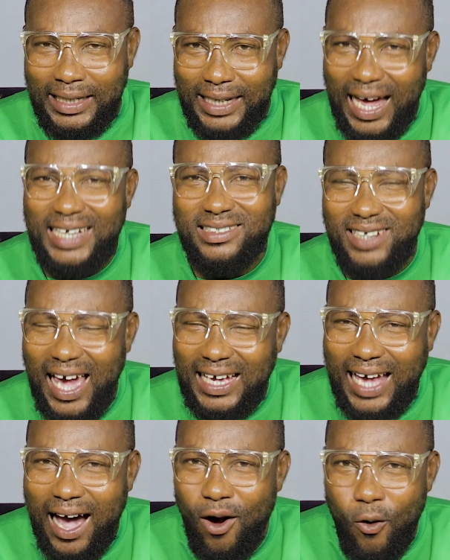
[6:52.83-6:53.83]
Now
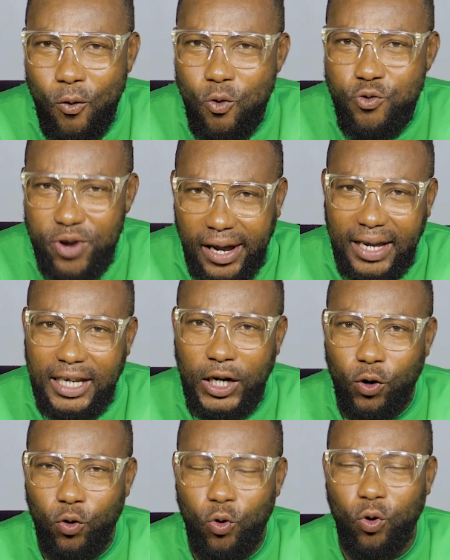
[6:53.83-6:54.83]
striker
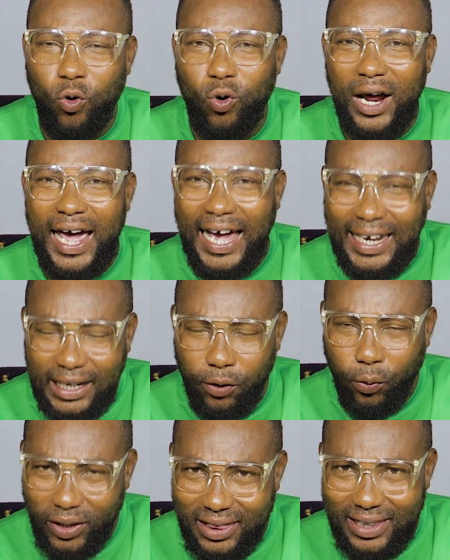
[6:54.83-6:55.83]
who all
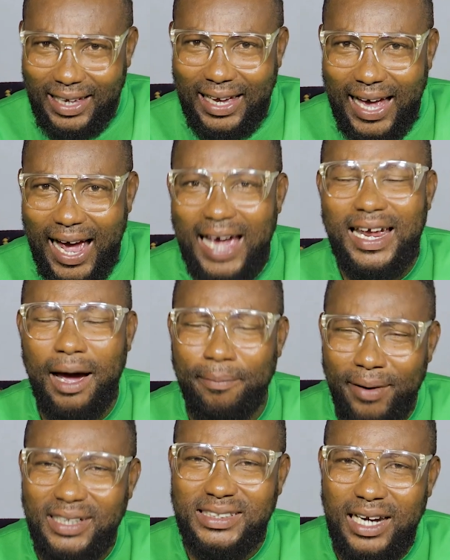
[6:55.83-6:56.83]
ended with
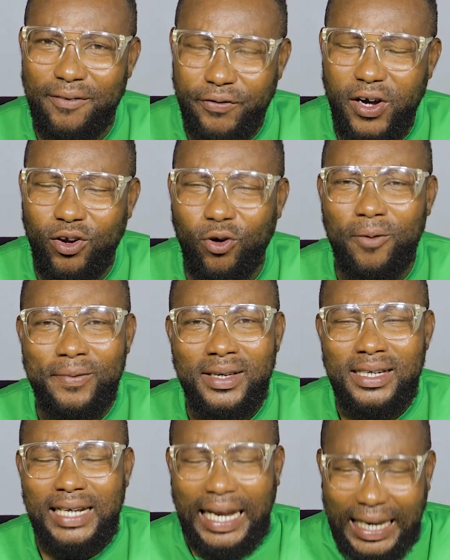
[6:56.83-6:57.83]
Liam
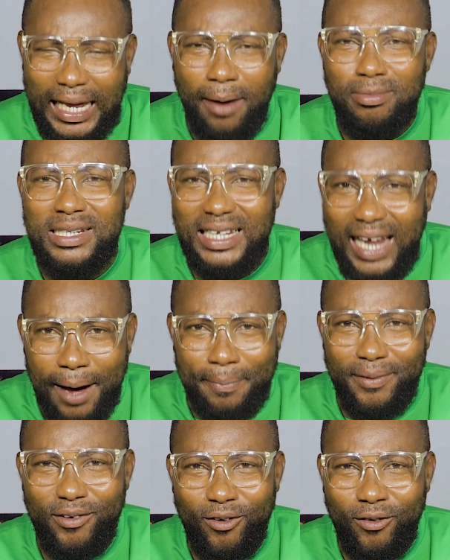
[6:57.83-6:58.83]

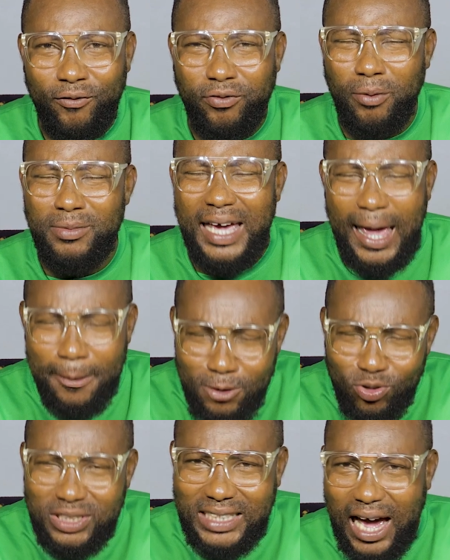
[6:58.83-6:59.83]
Delap from
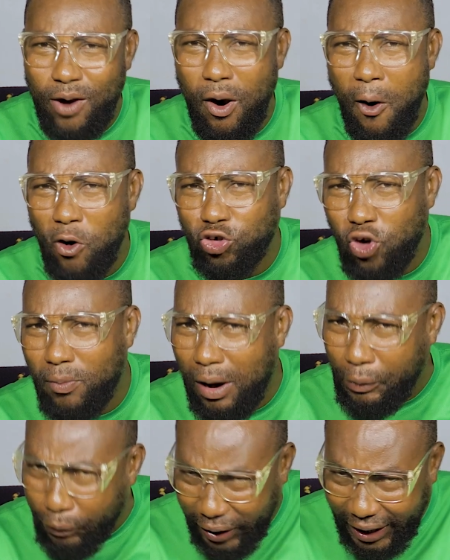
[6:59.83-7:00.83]
Ipswich Town or Dio
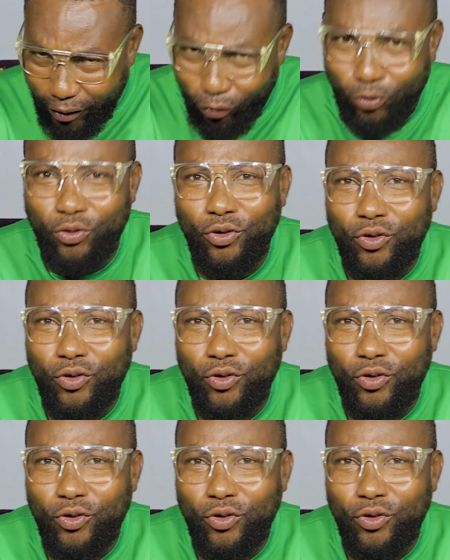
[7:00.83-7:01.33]
Mariano.